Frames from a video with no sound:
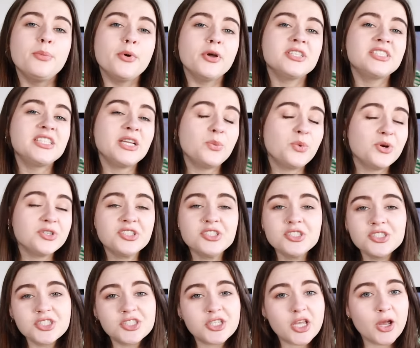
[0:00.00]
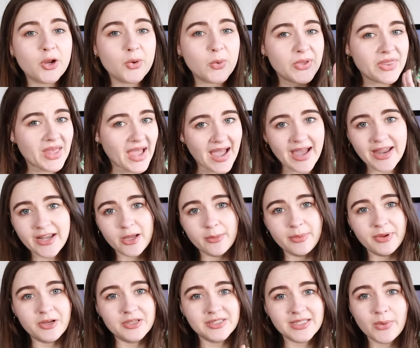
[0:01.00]
But she wasn't just going with Hannah
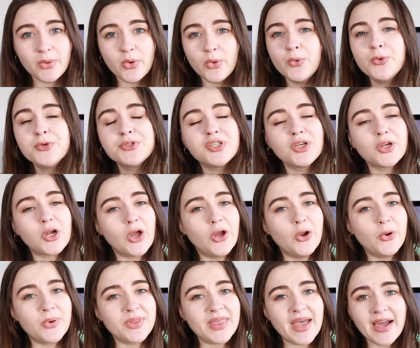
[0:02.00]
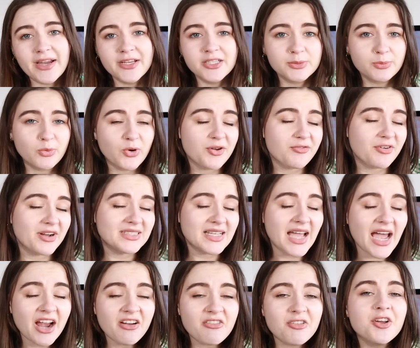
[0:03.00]
because they were also going with Hannah's boyfriend
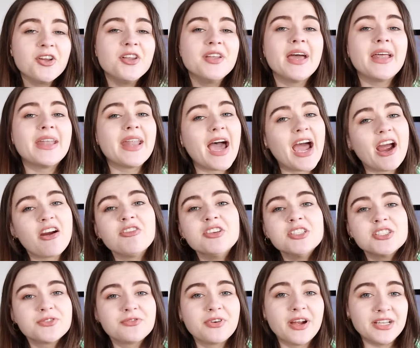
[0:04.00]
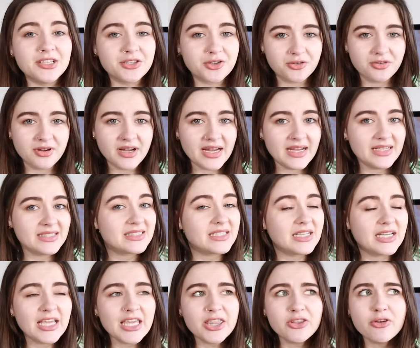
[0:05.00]
Aaron and Aaron's friend Chris,
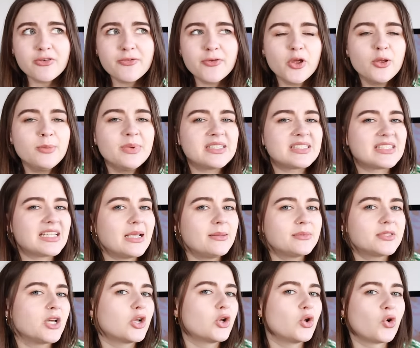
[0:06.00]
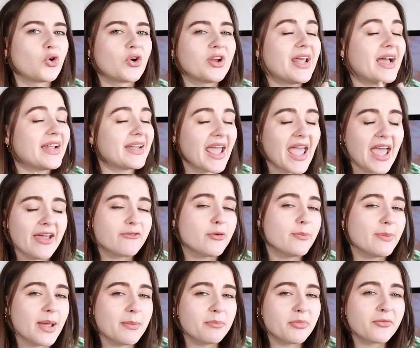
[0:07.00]
neither of whom it seems like Lauren had ever
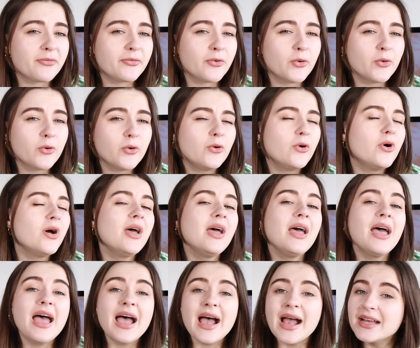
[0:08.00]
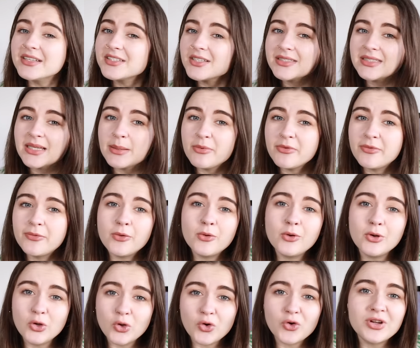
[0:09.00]
met before. As I said
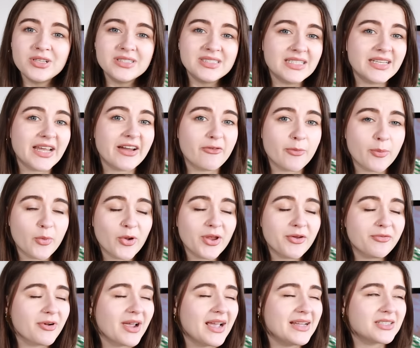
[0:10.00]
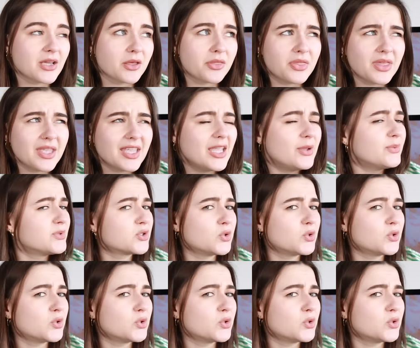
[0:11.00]
before, Lauren did have a boyfriend, I think he was